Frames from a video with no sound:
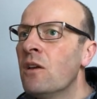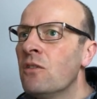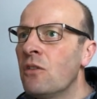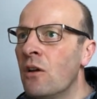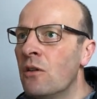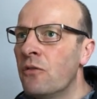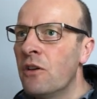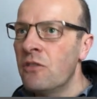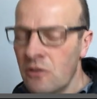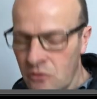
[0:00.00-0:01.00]
So the
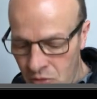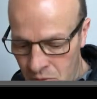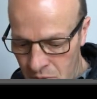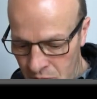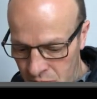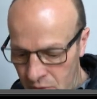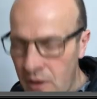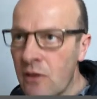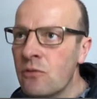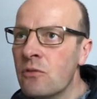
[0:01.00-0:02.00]
first thing I do is
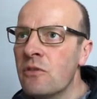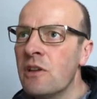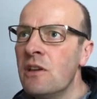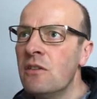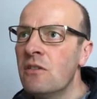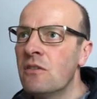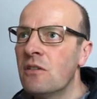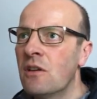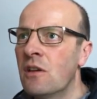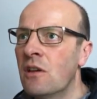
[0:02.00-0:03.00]
select all of
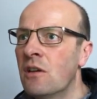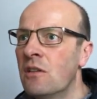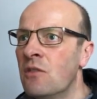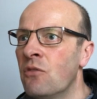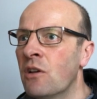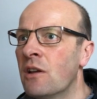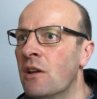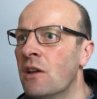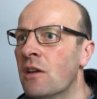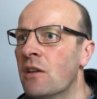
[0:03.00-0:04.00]
these, uh, and then right
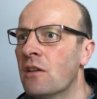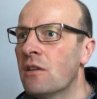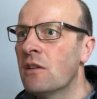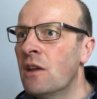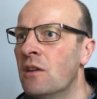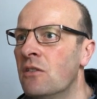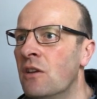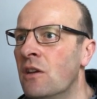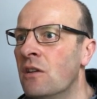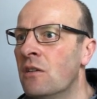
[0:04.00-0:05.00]
click,
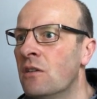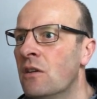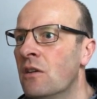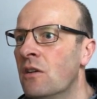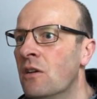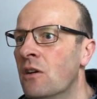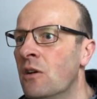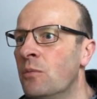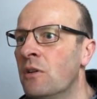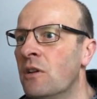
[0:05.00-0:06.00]
edit in,
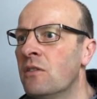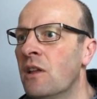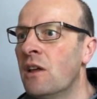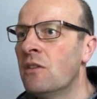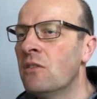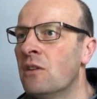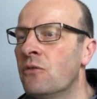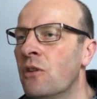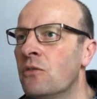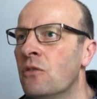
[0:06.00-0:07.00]
open as layers
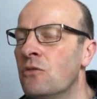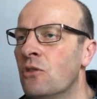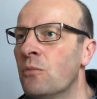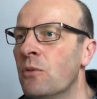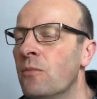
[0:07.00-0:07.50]
in Photoshop.